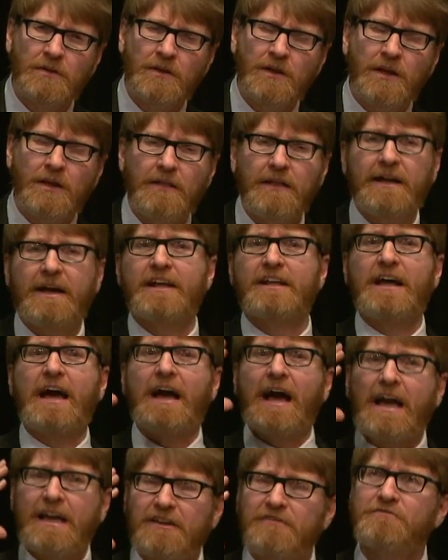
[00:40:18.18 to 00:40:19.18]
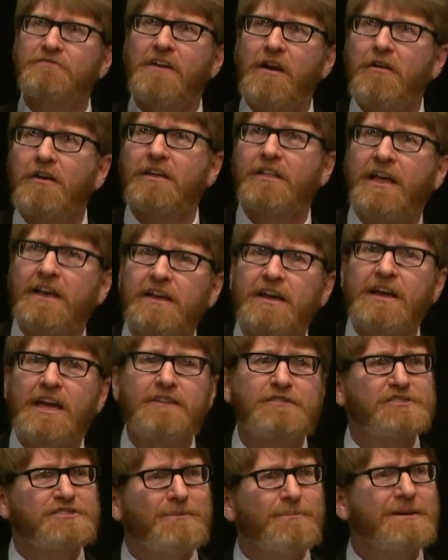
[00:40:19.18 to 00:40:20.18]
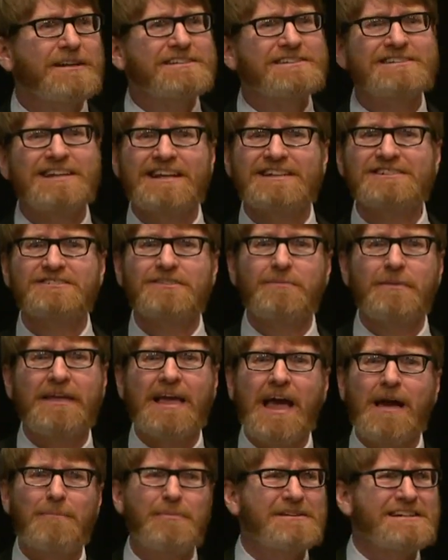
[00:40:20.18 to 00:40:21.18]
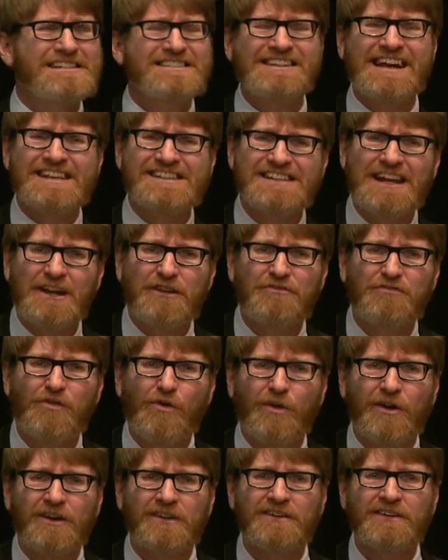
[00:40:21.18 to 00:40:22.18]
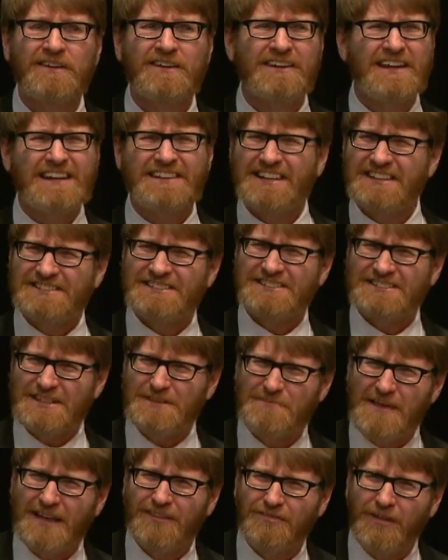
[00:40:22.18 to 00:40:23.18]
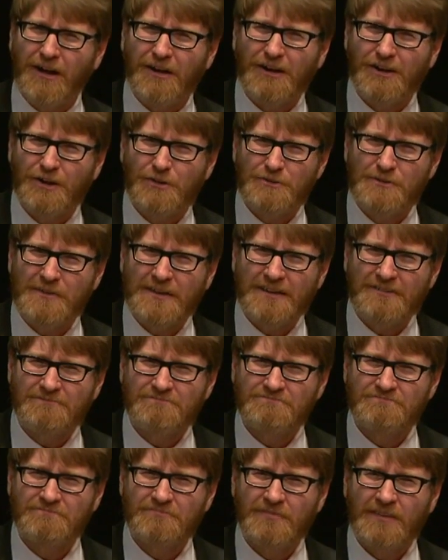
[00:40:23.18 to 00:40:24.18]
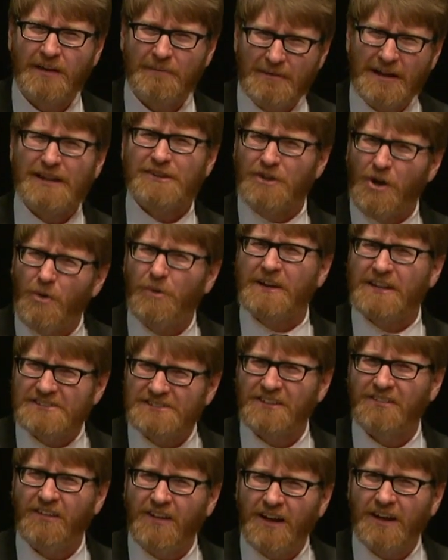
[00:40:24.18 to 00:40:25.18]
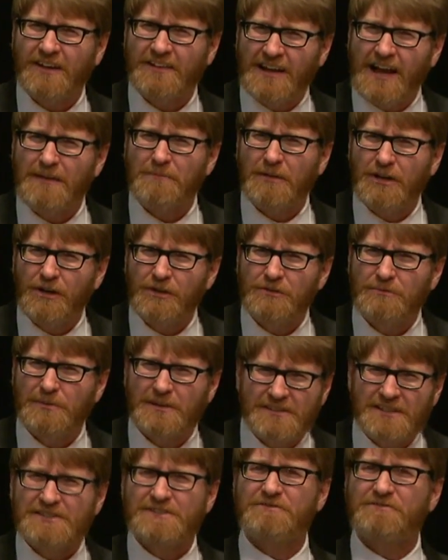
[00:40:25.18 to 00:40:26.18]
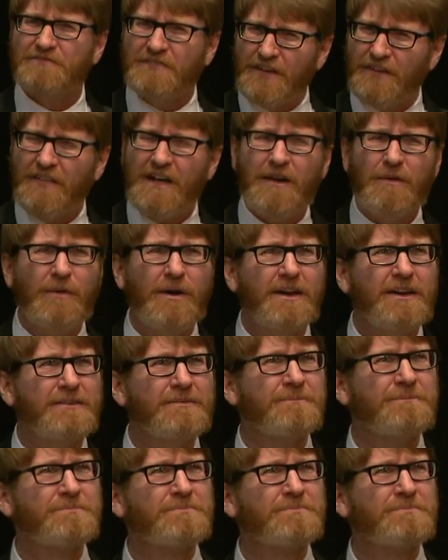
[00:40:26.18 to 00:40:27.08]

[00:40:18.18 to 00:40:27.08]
Like, I, I can very, like, if somebody says something happened in nineteen eighty-four, it doesn't seem that long ago to me. I mean, I know it is a long time ago, but it doesn't feel that way.